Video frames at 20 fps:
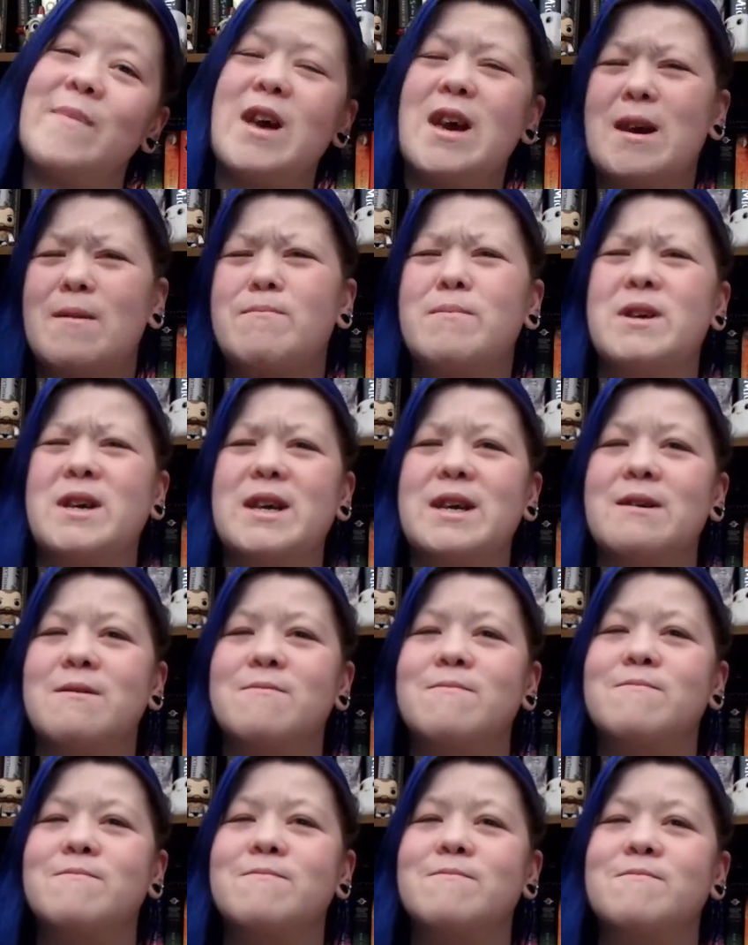and me,
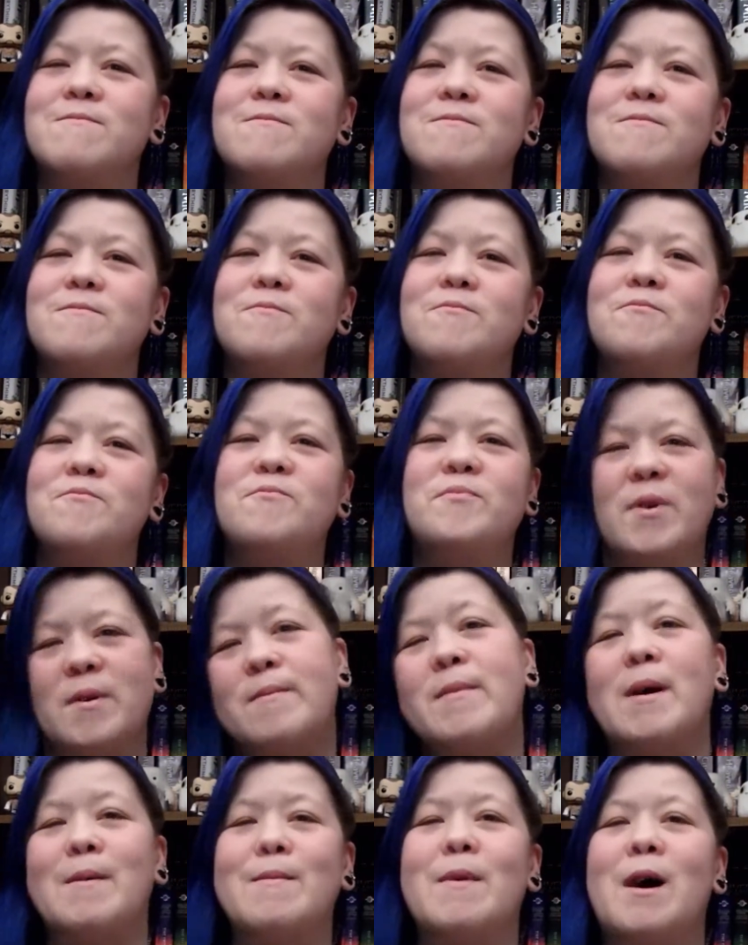
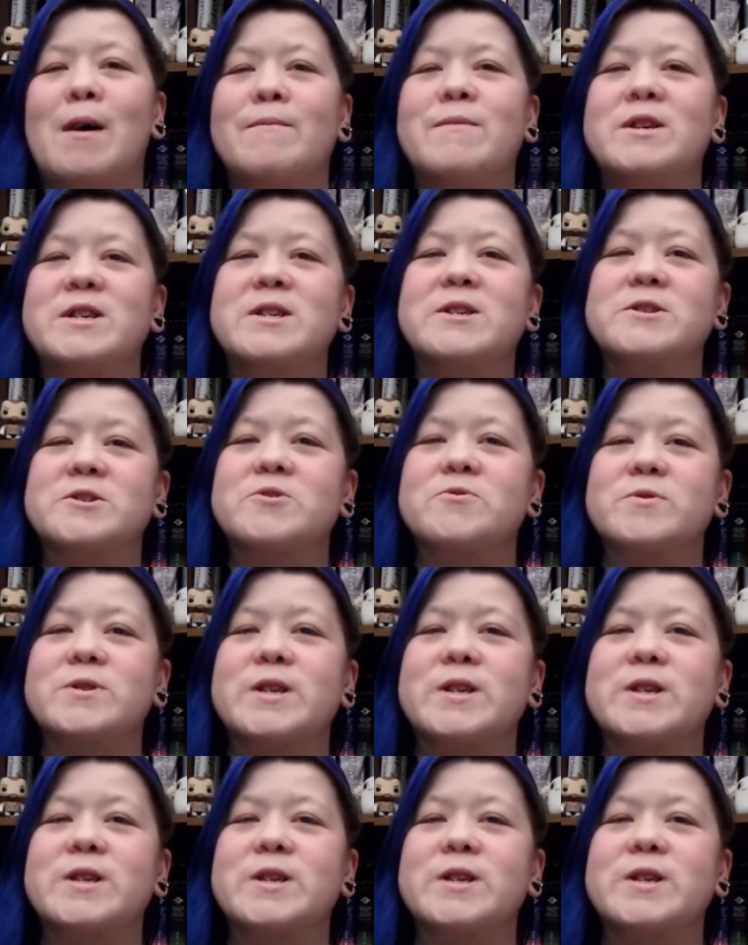but my mom needed to